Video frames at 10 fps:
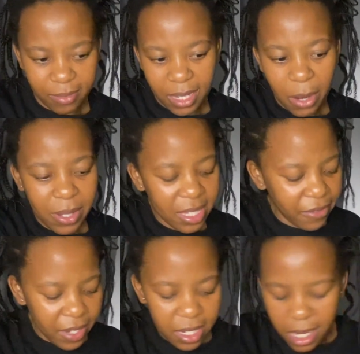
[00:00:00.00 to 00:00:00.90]

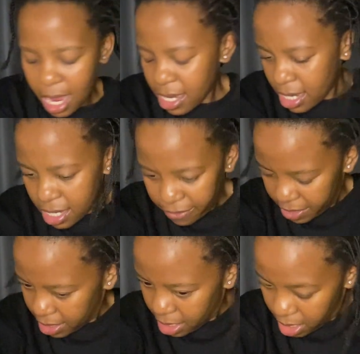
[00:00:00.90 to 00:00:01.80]
I didn't
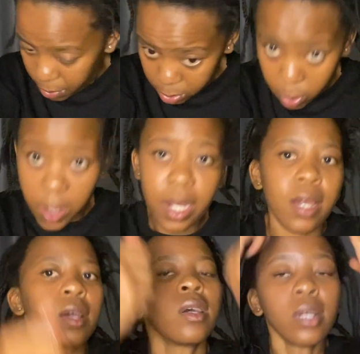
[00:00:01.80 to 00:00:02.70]
even think I was gonna
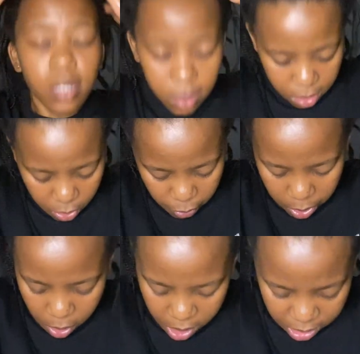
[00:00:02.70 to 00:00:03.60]

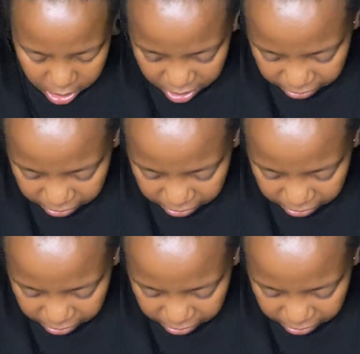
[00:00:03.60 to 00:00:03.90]
record this